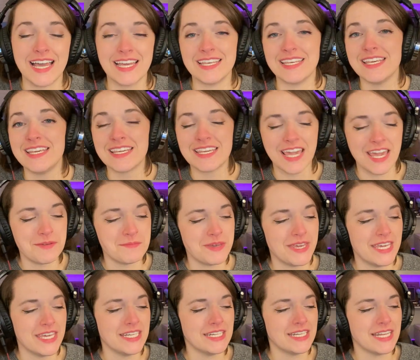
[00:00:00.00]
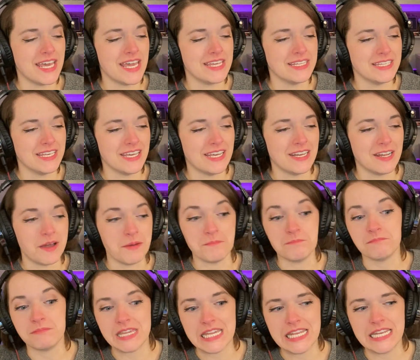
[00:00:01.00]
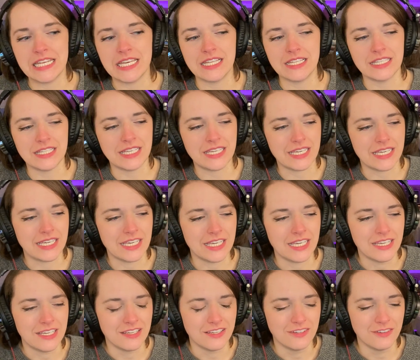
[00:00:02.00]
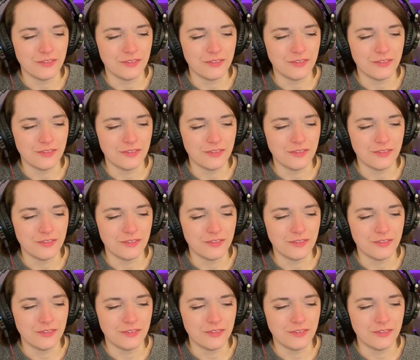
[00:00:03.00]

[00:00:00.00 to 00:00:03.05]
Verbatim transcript: He came in and then immediately